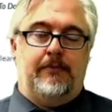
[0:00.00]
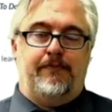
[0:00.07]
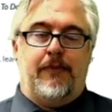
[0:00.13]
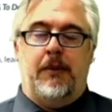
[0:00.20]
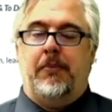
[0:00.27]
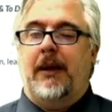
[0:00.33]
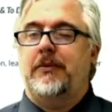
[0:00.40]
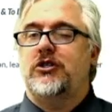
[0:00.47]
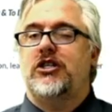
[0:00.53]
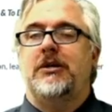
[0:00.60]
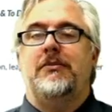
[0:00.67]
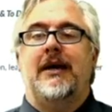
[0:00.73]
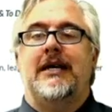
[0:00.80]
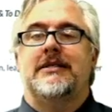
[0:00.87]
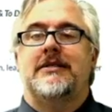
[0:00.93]
And publishing
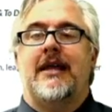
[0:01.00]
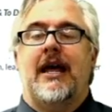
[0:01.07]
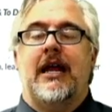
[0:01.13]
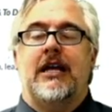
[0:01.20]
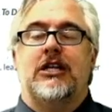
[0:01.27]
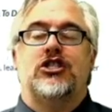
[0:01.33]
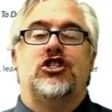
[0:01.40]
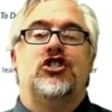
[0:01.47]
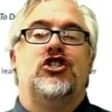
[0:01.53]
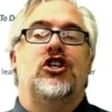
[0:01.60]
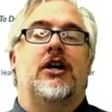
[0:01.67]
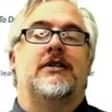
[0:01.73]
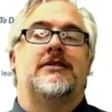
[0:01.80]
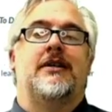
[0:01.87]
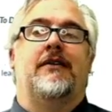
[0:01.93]
means that it's
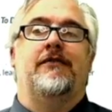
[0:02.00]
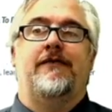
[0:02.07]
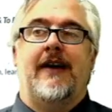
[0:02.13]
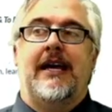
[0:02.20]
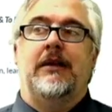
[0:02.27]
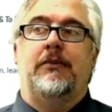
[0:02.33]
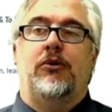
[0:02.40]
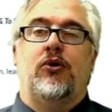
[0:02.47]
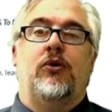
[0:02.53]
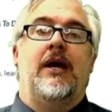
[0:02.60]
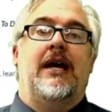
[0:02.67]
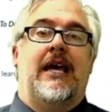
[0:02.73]
just available